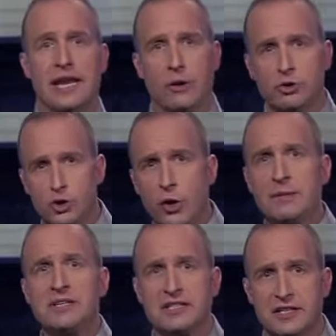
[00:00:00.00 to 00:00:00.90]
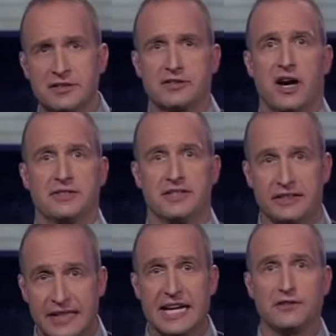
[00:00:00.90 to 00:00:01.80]
Now, joining me to discuss
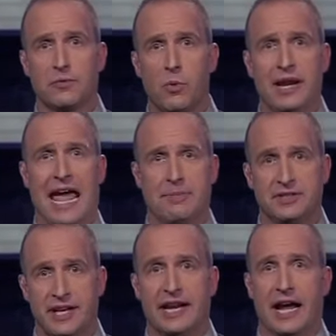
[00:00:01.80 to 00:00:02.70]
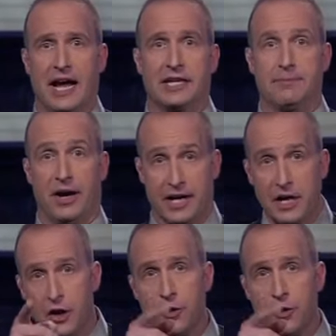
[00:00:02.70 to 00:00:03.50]
the latest from what happened today at Occupy,